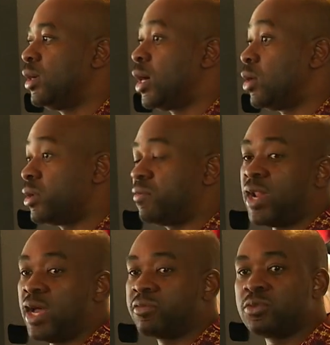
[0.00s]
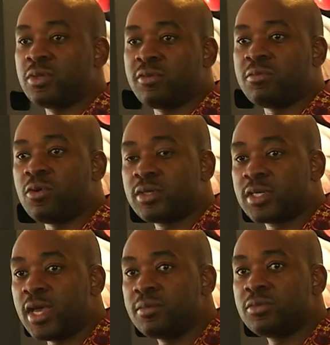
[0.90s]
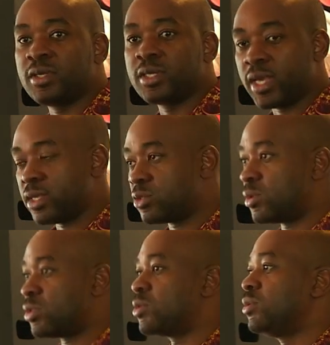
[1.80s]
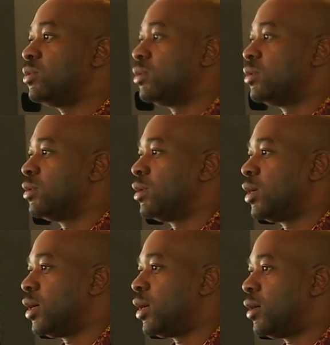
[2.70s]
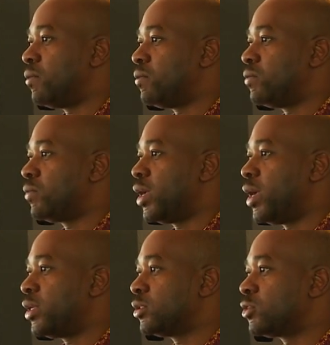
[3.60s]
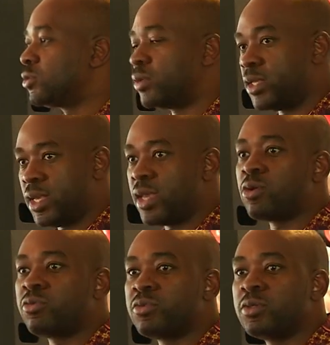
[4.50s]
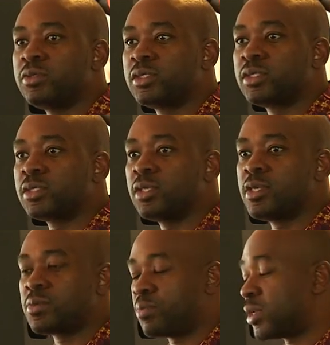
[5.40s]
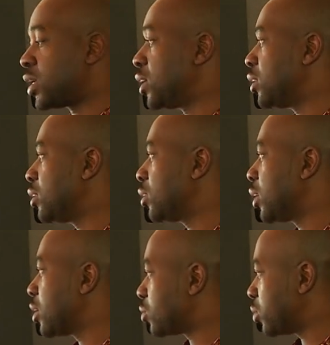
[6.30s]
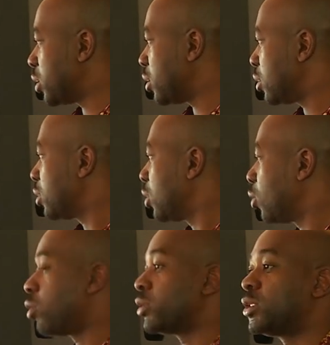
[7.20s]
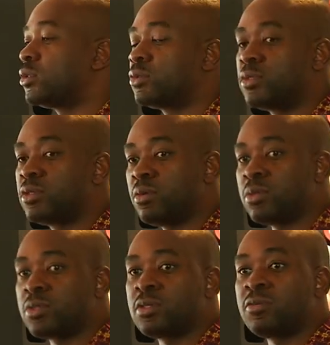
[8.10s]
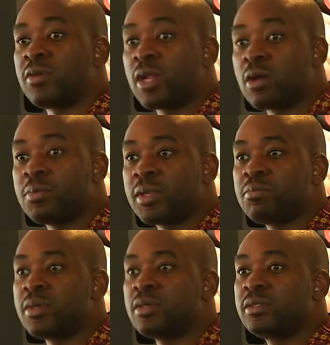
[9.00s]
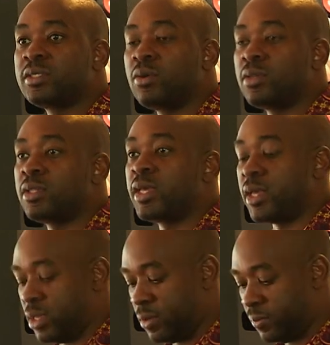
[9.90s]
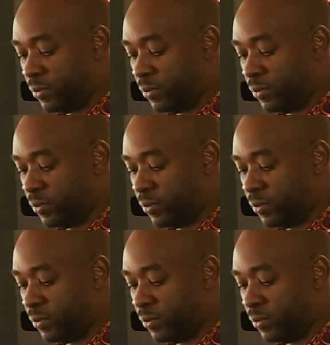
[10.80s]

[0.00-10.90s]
I would have loved to have more time to engage with you and to hear your views, especially as we continue to develop and build on the